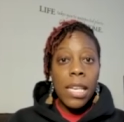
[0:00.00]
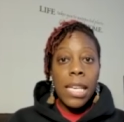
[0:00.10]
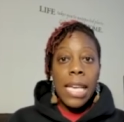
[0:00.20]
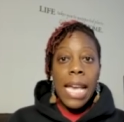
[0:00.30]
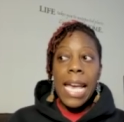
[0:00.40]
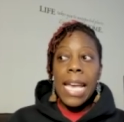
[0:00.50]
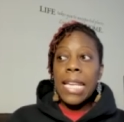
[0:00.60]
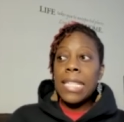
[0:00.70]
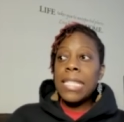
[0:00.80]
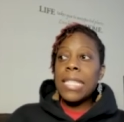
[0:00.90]
Mm-hmm.
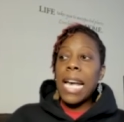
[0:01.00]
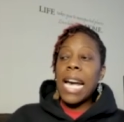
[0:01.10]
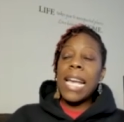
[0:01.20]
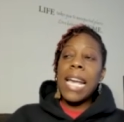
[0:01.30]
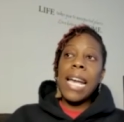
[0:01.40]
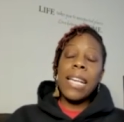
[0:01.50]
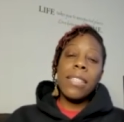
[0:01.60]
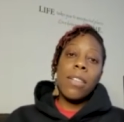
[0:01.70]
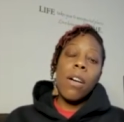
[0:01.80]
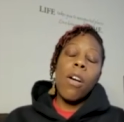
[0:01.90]
And I
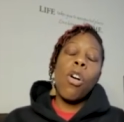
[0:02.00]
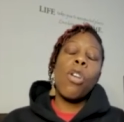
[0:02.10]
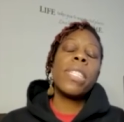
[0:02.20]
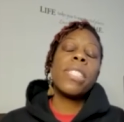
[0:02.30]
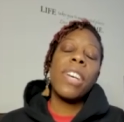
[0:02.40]
had always Church.